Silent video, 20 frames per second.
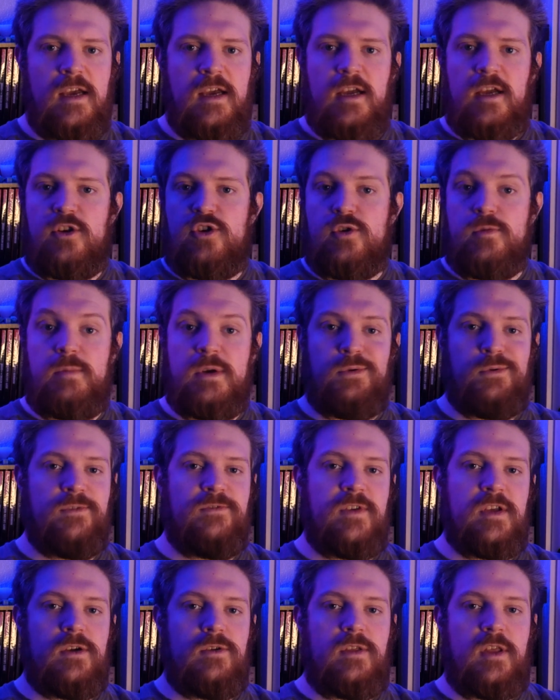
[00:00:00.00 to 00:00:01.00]
it should be
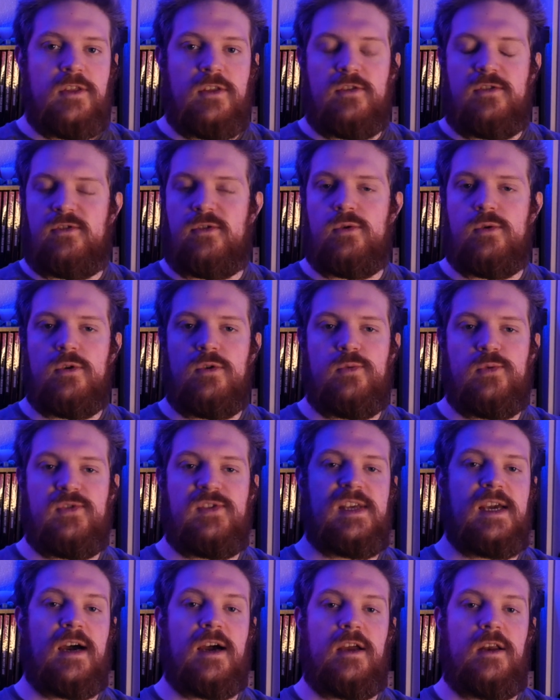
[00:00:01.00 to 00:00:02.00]
revealed that the sword was
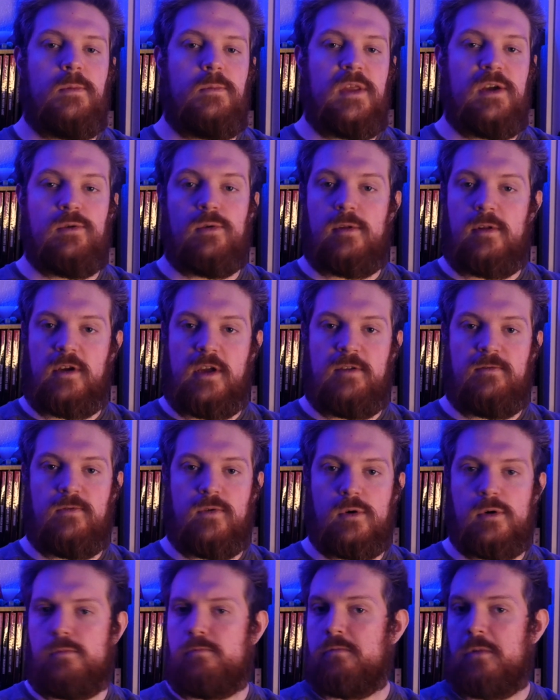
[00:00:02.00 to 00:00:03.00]
the item they were looking
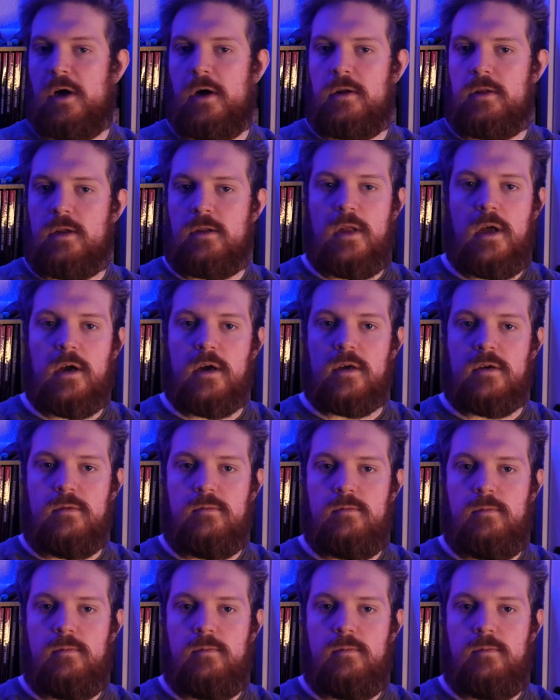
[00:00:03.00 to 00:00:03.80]
for all along.